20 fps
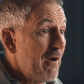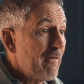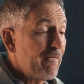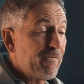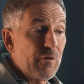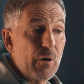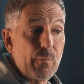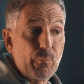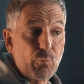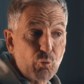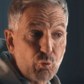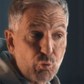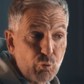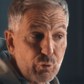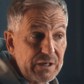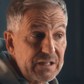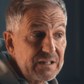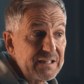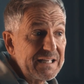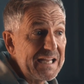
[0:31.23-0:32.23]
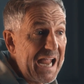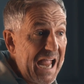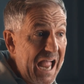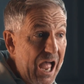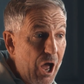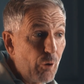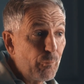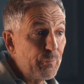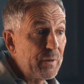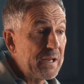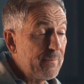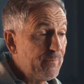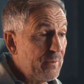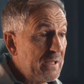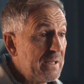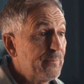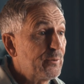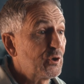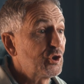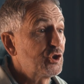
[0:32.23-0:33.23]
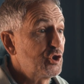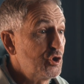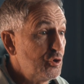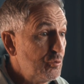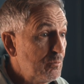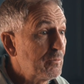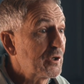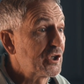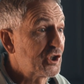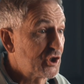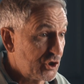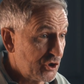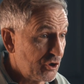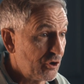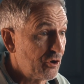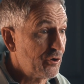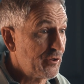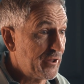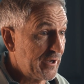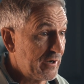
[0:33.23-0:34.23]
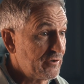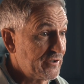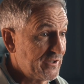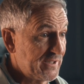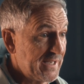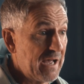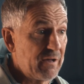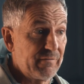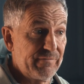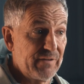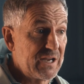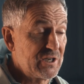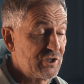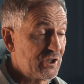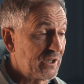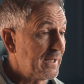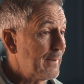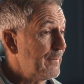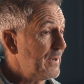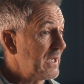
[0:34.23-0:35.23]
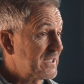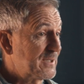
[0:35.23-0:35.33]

from really helping people to mature their salvation. Let me